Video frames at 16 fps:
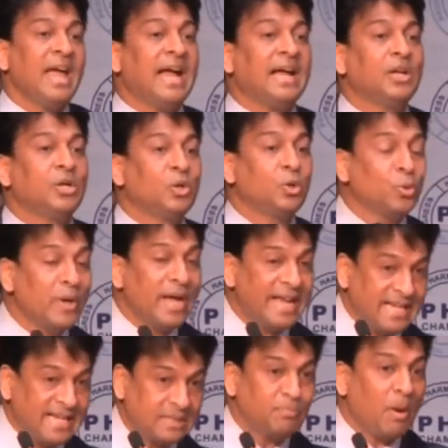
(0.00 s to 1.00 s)
and 2A
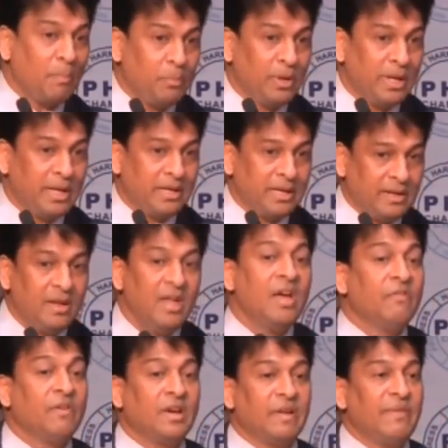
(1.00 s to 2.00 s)
gets populated
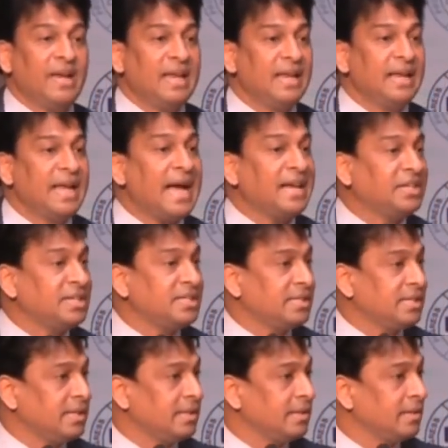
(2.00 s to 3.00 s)
for availing
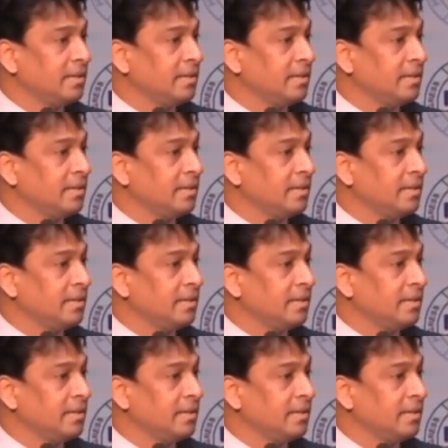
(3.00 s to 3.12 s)
ITC.